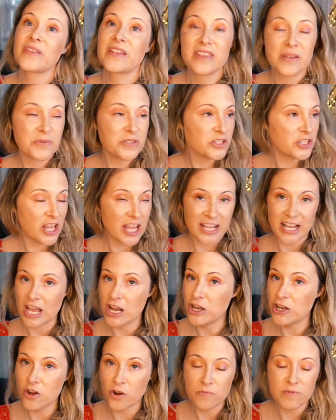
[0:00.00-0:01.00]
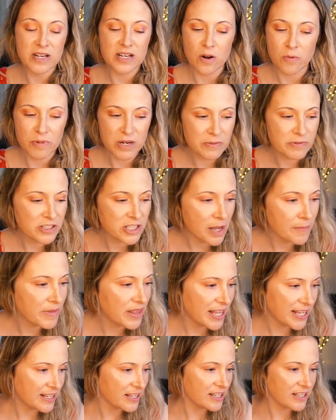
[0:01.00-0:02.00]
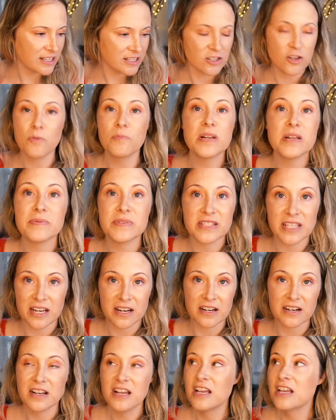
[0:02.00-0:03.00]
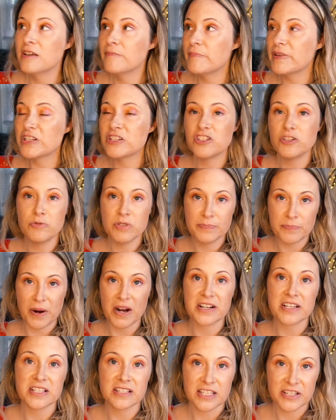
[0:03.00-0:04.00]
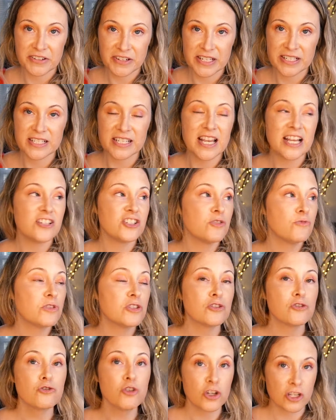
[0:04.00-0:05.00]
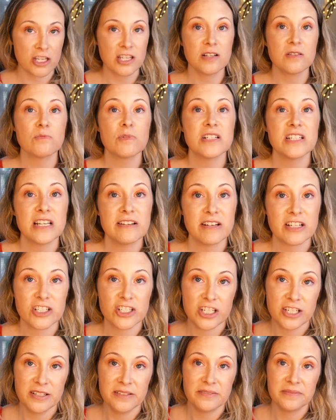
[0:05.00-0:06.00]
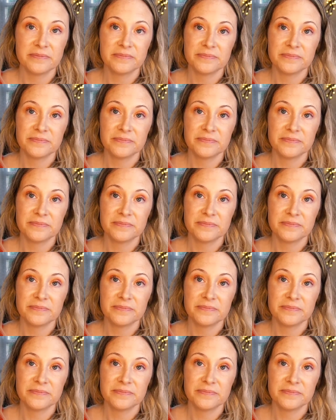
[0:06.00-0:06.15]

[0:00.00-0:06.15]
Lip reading: There was like nobody. Nobody was coming, like nobody was there. But she was barking like crazy, and she was looking in one direction.